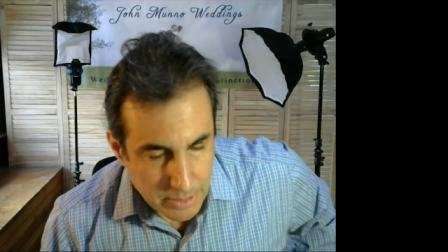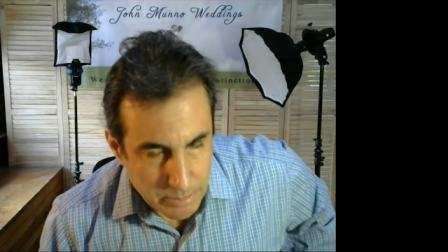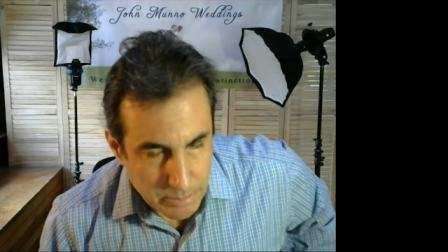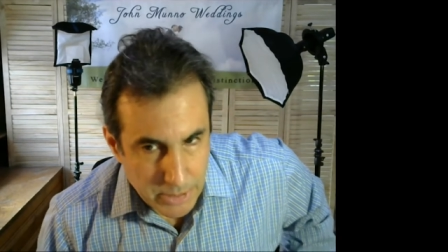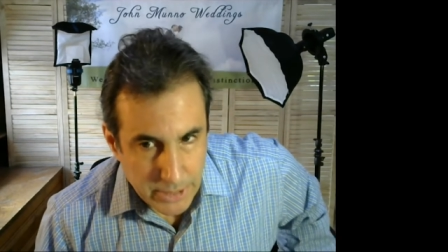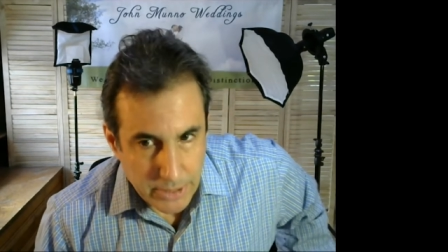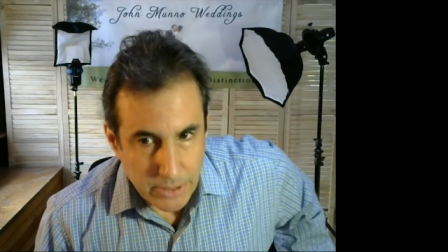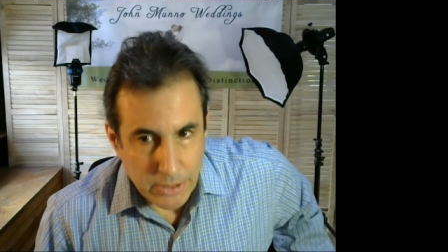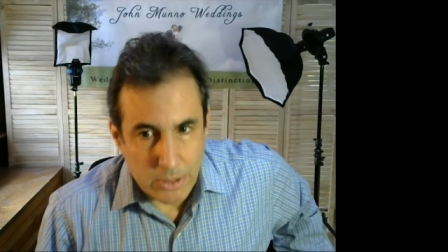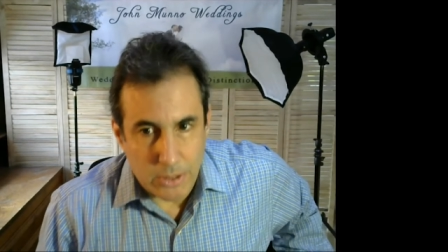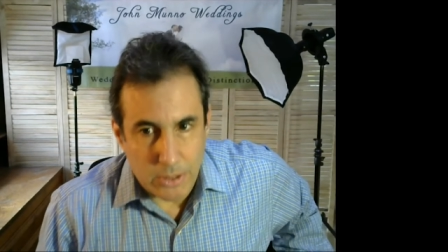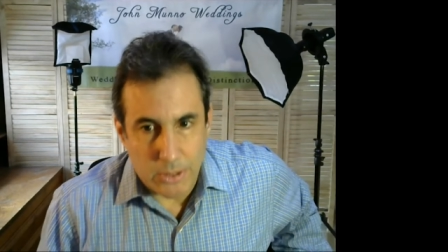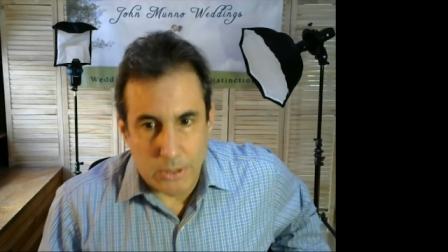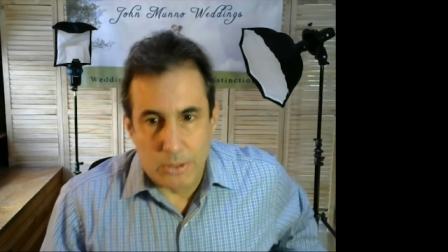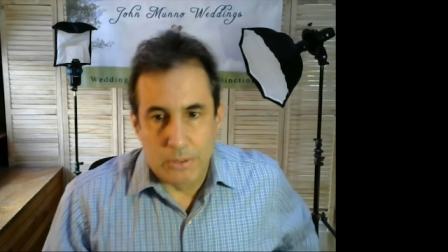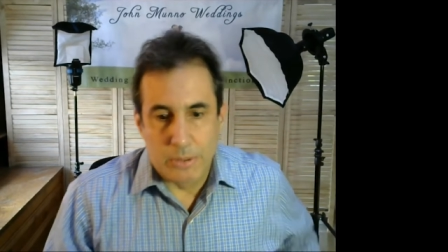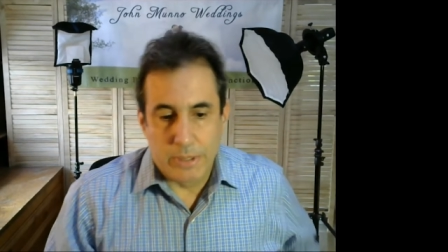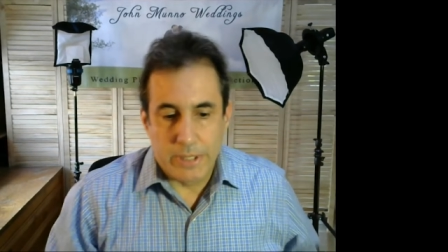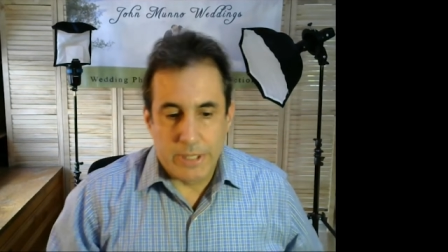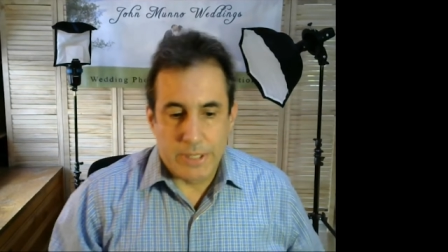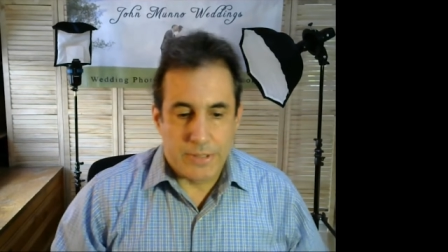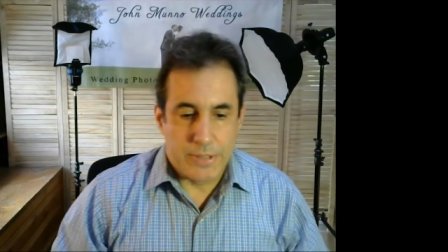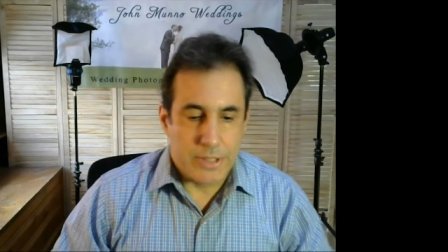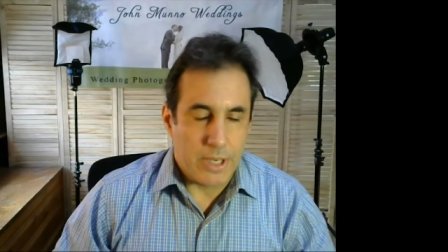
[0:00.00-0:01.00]
Munno
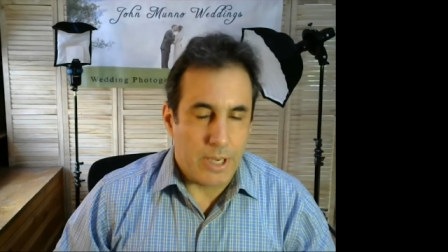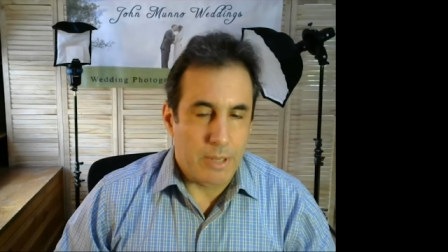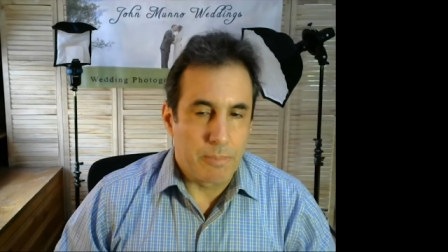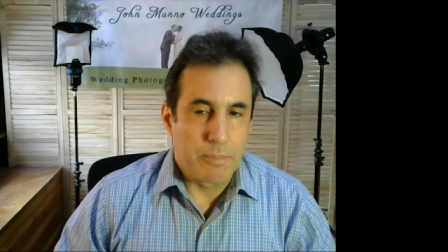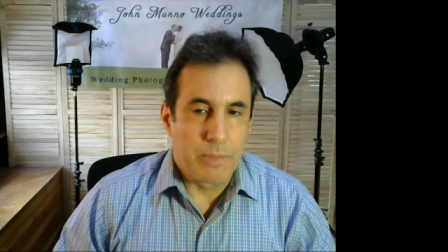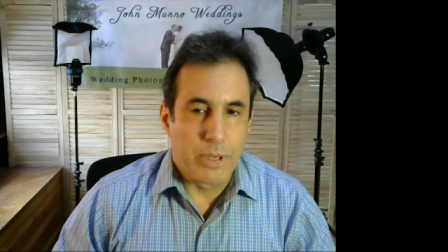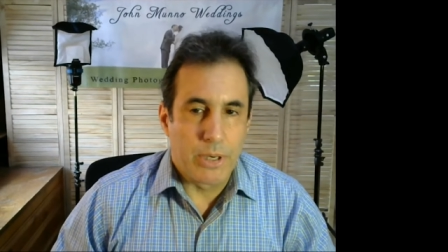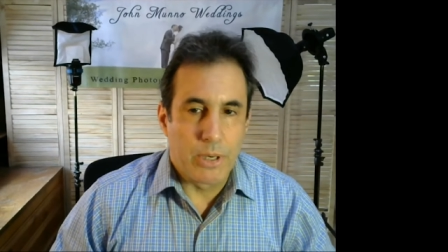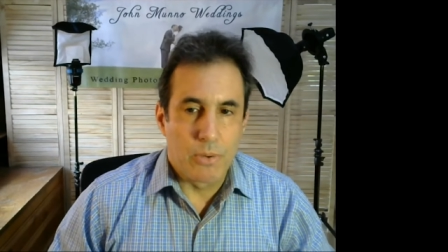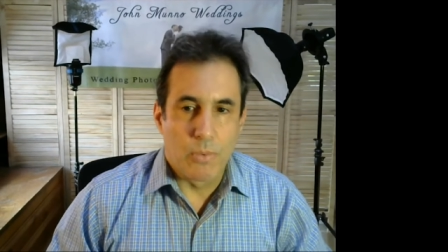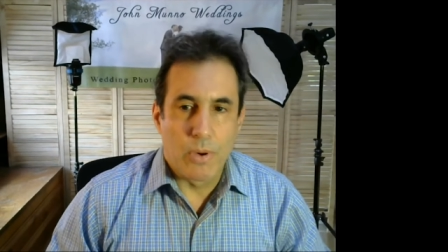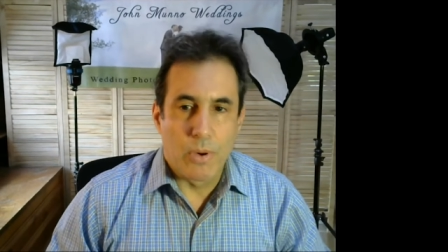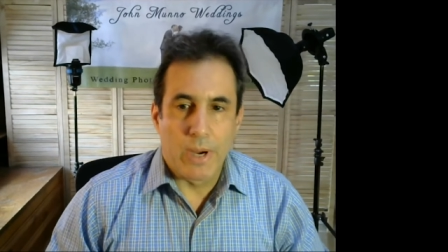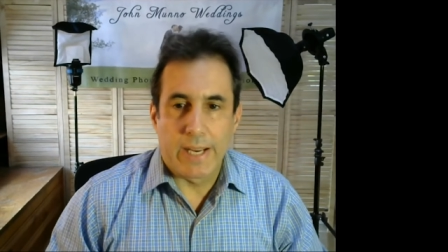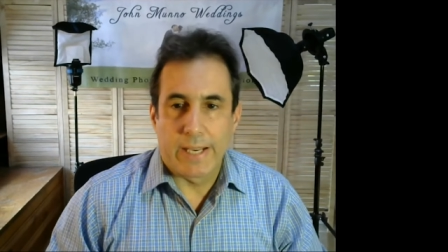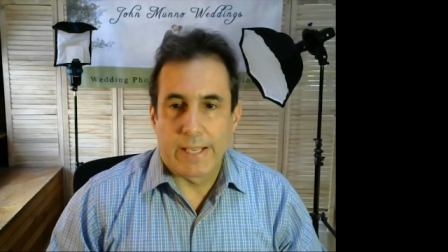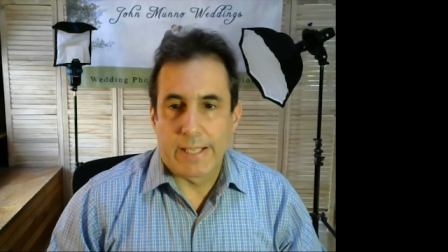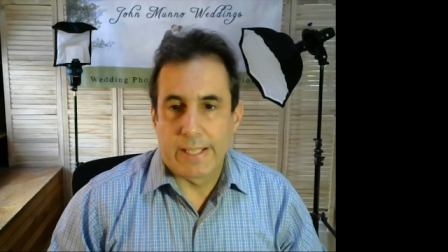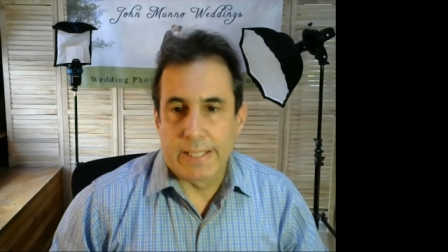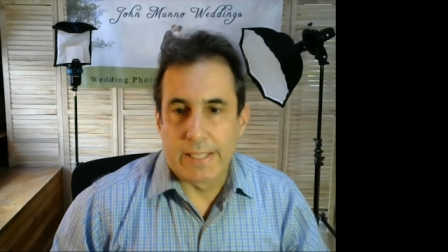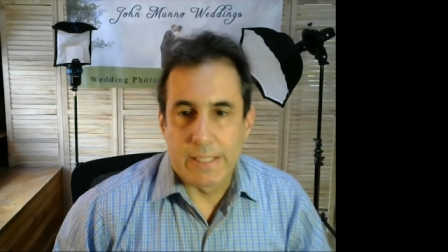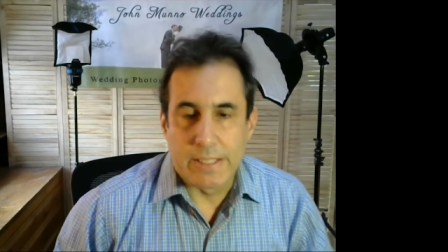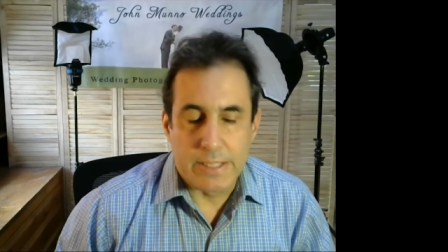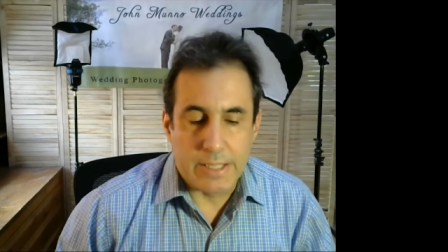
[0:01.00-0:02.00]
with John Munno
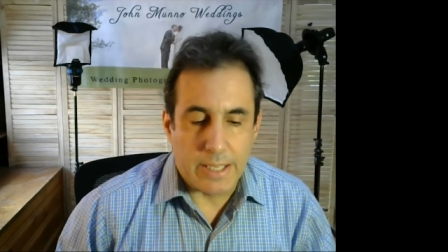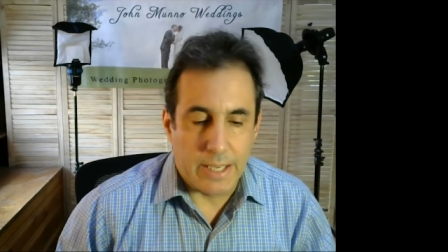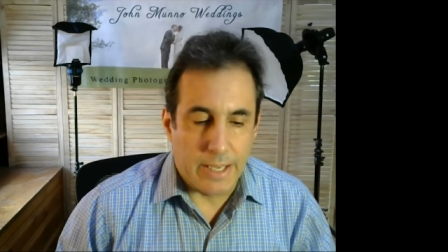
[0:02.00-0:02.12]
Weddings,